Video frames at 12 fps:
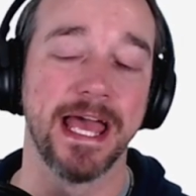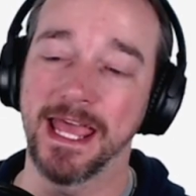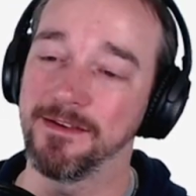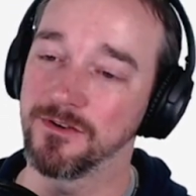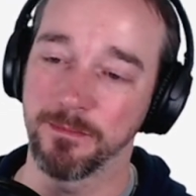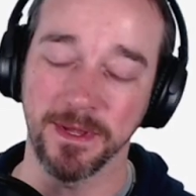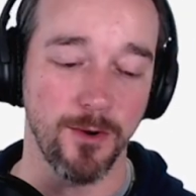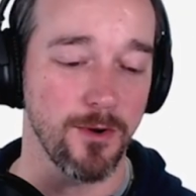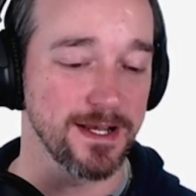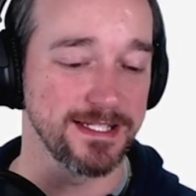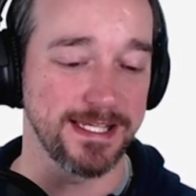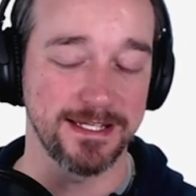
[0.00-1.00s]
If you're a big
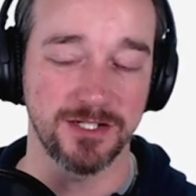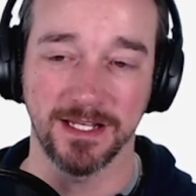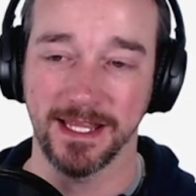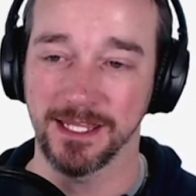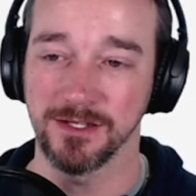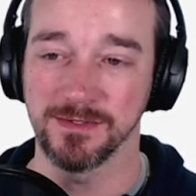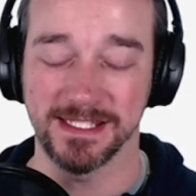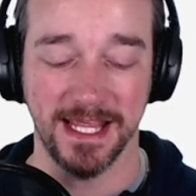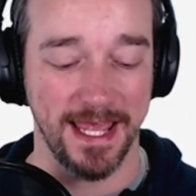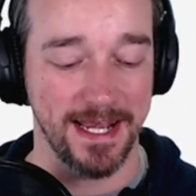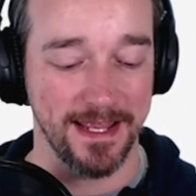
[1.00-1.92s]
organization, like you said,